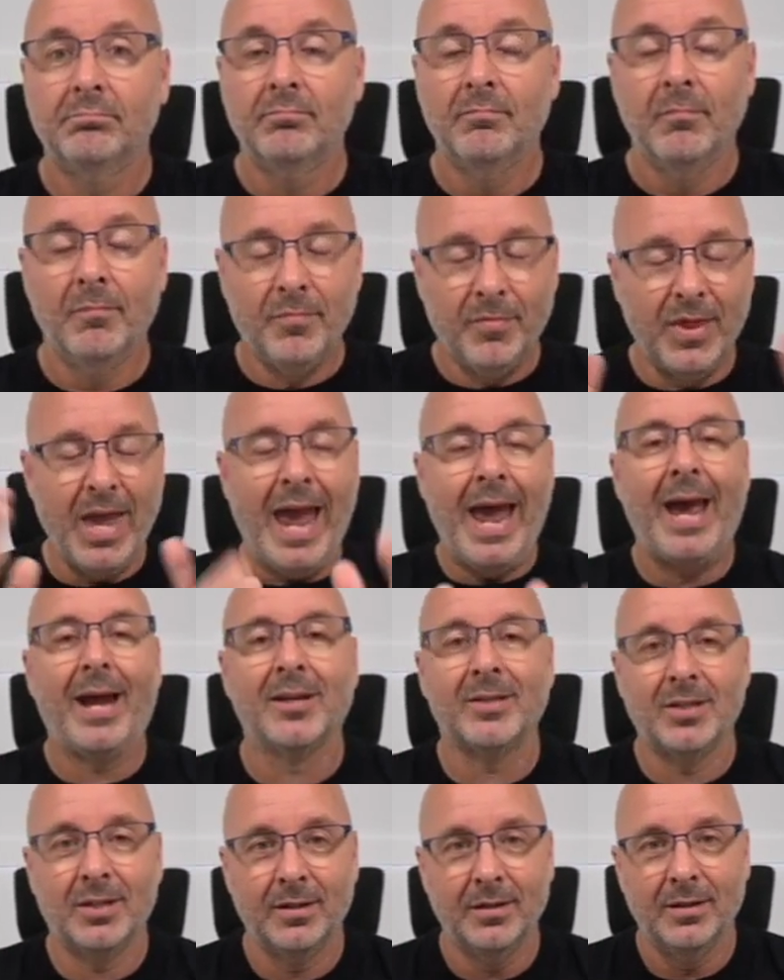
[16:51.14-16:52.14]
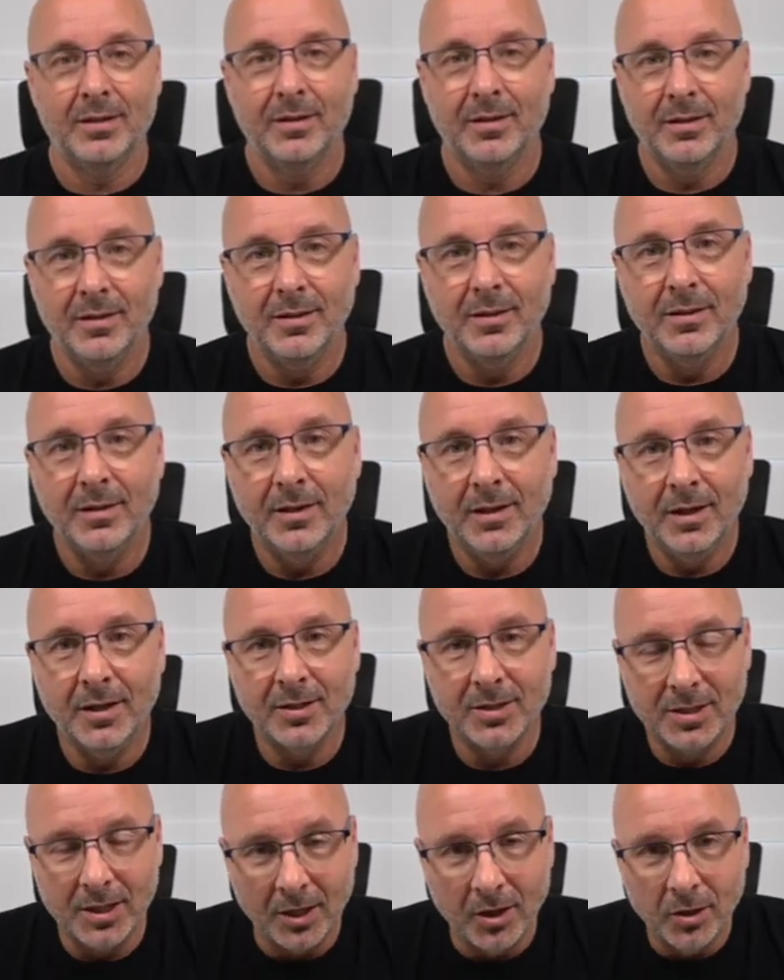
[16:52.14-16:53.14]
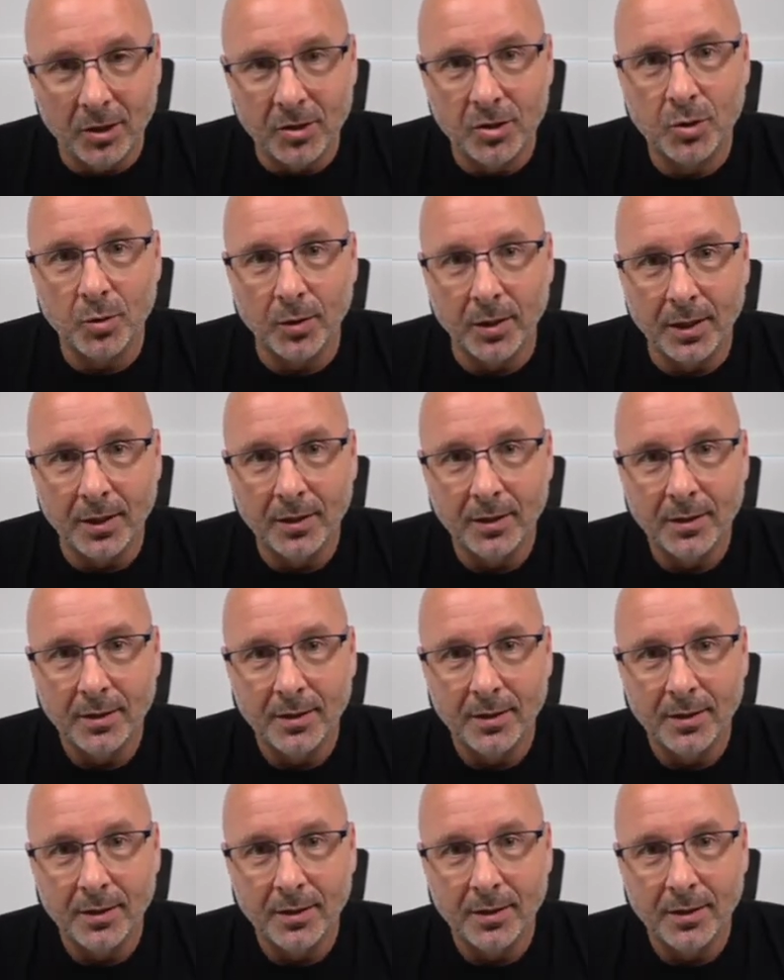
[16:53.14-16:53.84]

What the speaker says: That is a good tree.